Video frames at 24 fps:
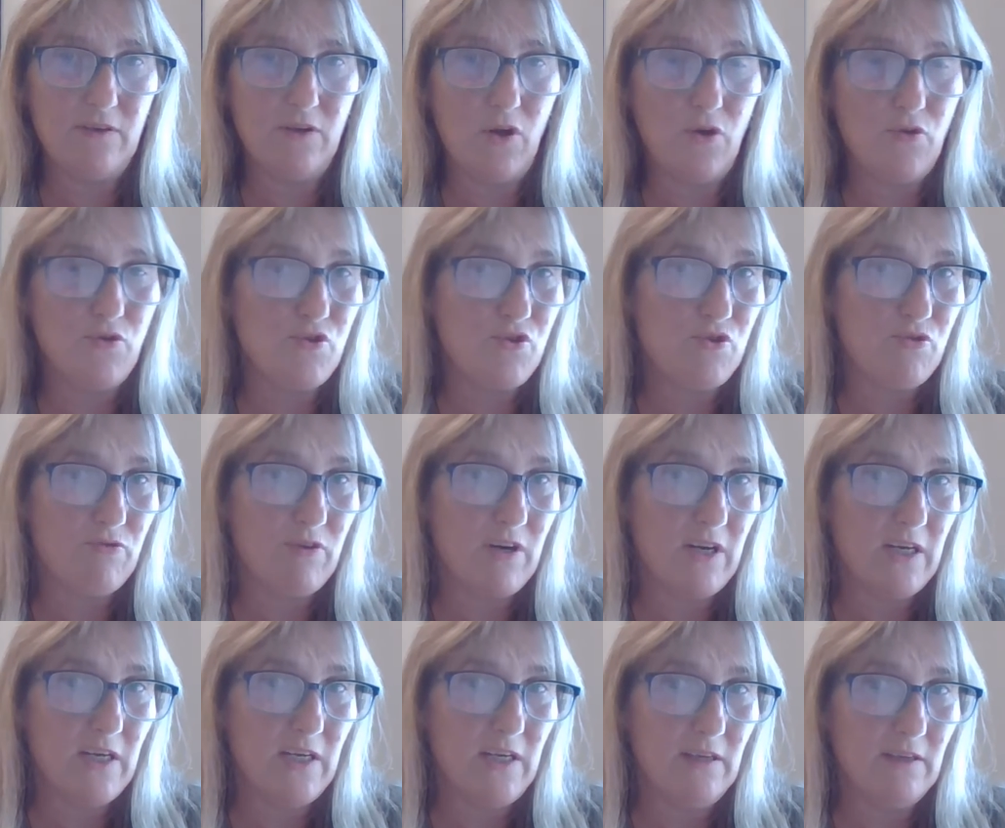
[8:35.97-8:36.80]
No
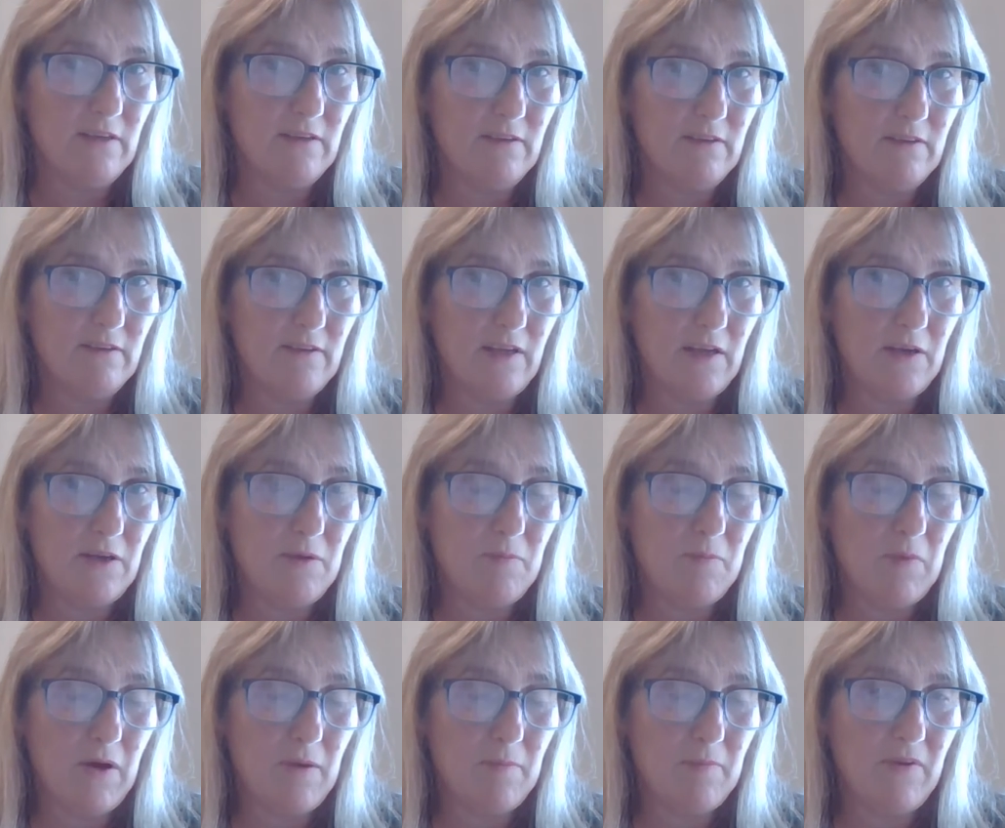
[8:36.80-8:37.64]
Tree, that
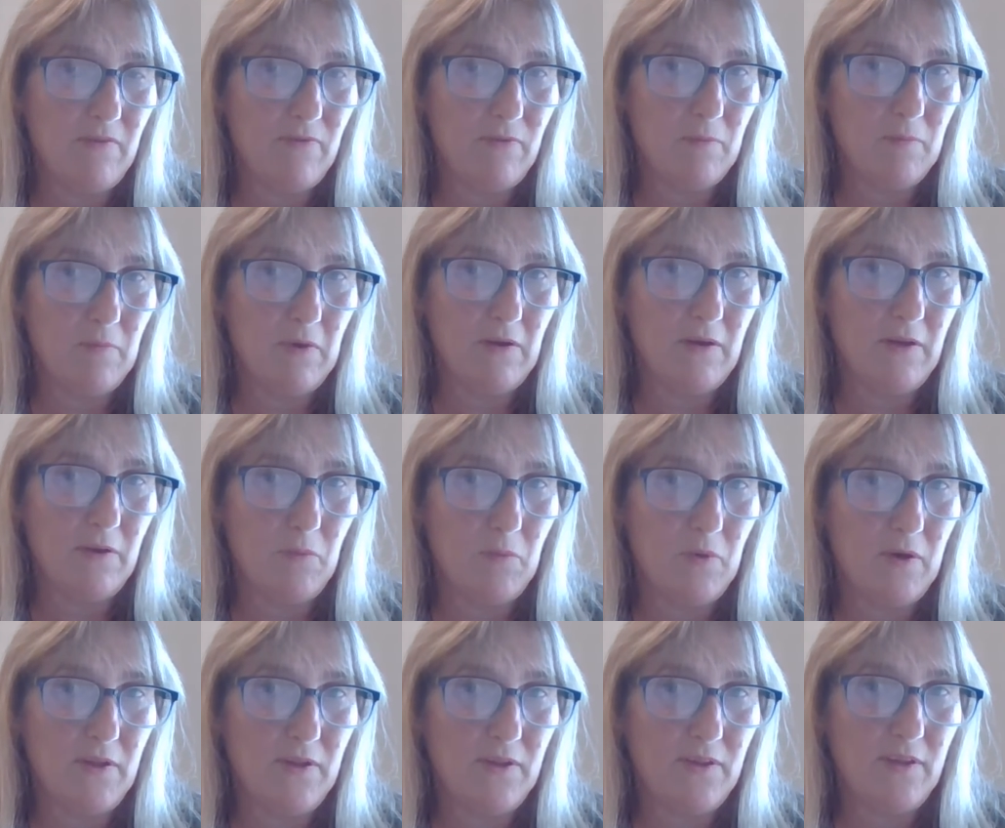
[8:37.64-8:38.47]
you might be familiar
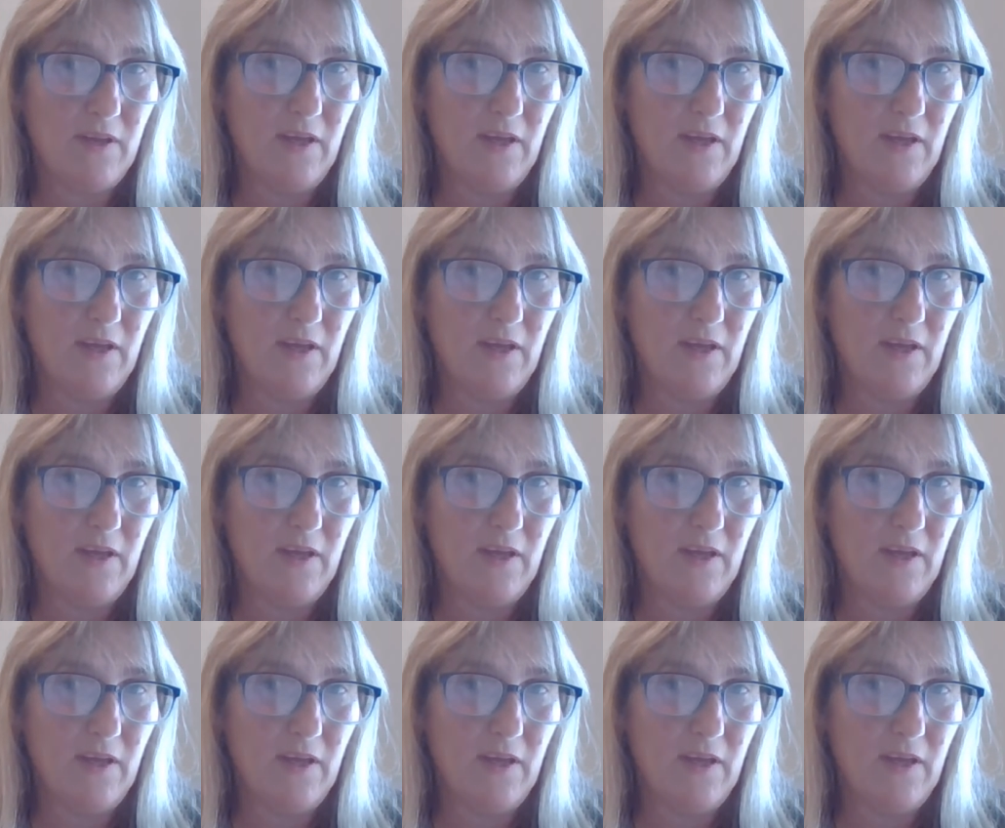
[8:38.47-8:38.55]
with.